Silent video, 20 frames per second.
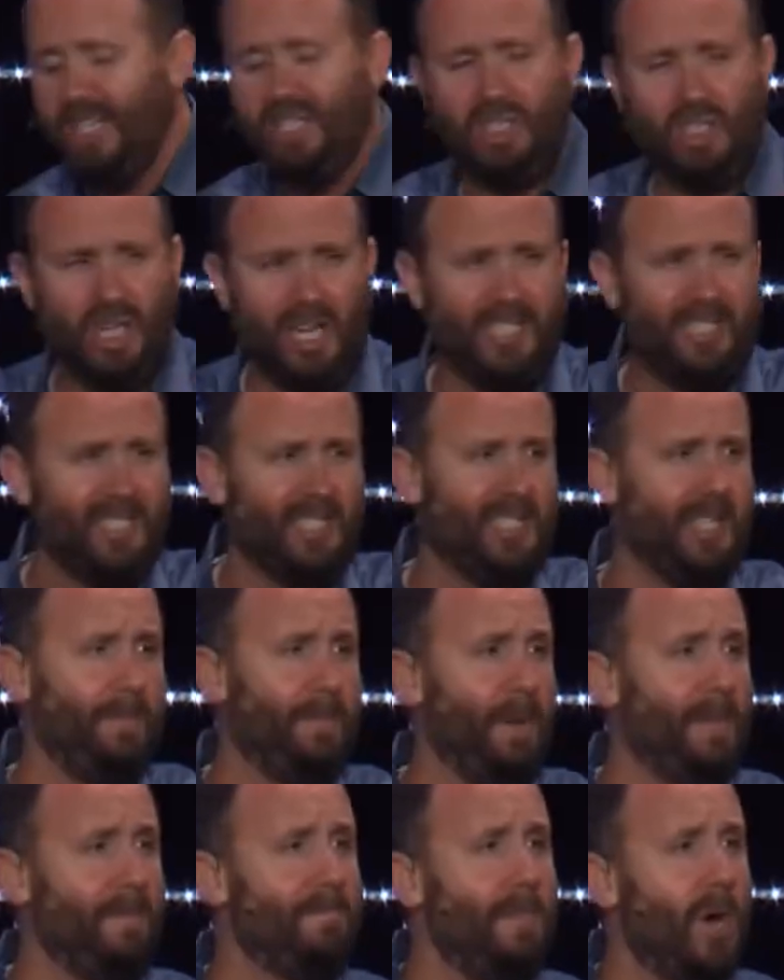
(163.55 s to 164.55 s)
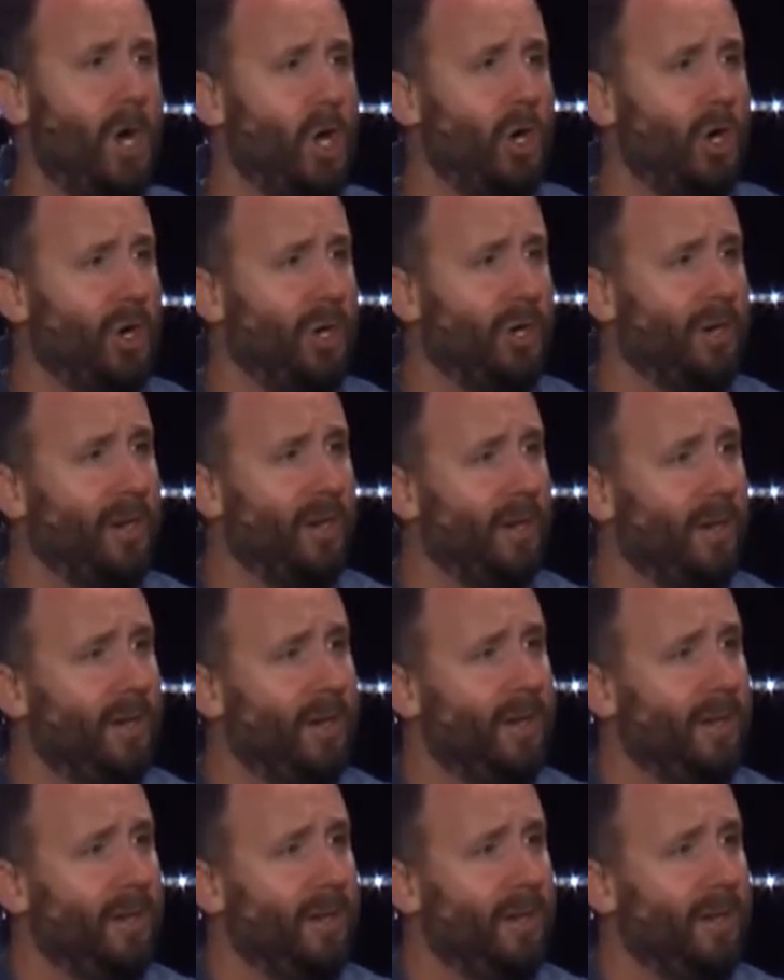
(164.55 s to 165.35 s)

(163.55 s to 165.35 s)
Jesus had been murdered